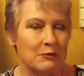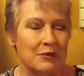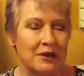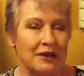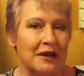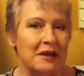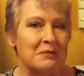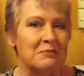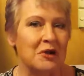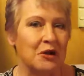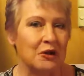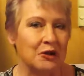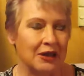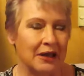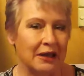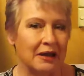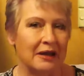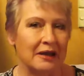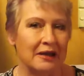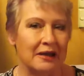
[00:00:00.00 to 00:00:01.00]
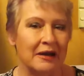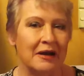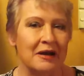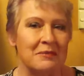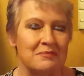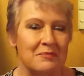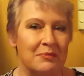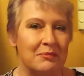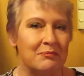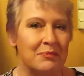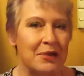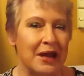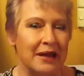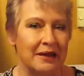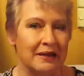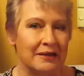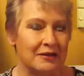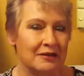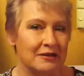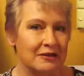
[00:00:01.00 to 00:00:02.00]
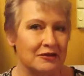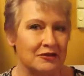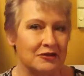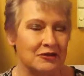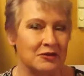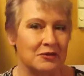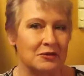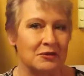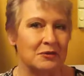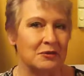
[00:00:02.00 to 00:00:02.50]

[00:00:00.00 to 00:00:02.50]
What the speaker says: But I'm okay, I'm back to